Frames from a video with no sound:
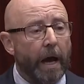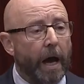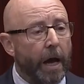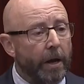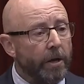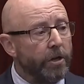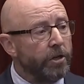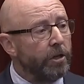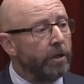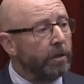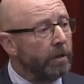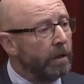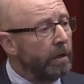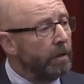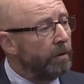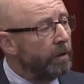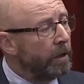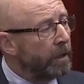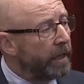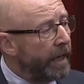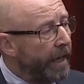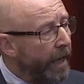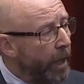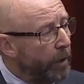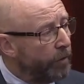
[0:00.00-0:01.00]
under the
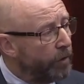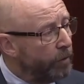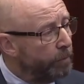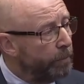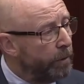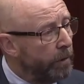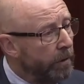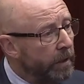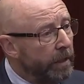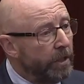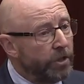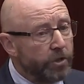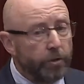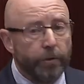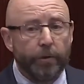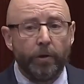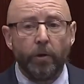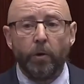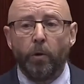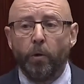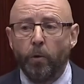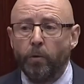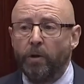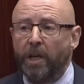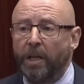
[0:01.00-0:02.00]
care of the police, who are
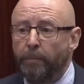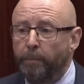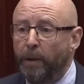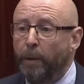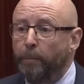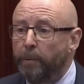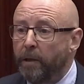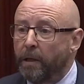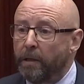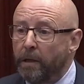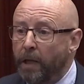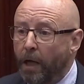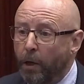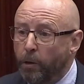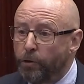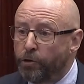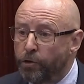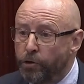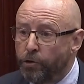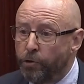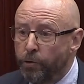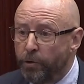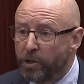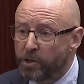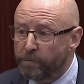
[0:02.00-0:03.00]
the only people allowed to
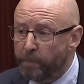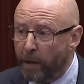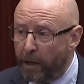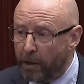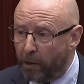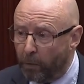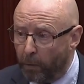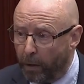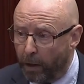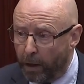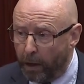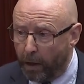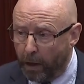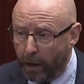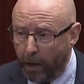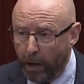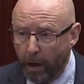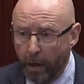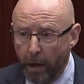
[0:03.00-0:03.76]
do this, by the way,